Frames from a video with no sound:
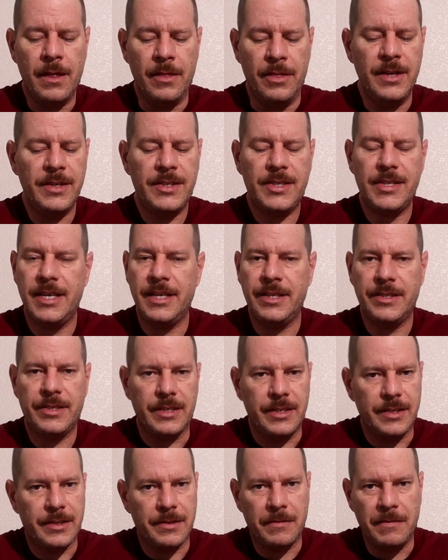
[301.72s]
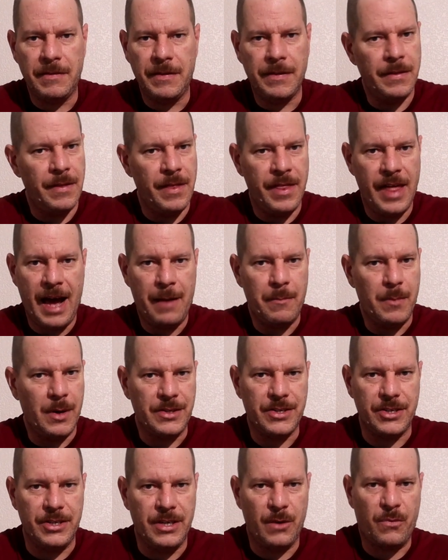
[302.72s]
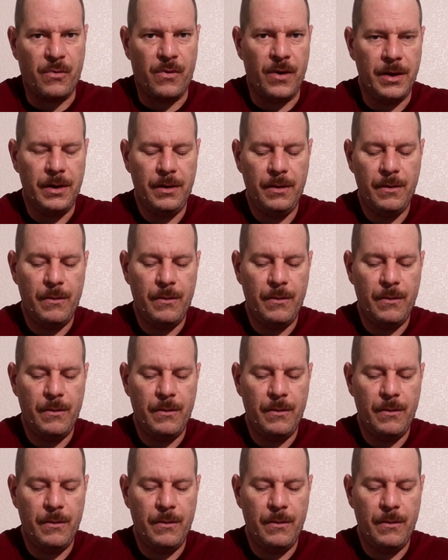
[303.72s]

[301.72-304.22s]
This isn't that much different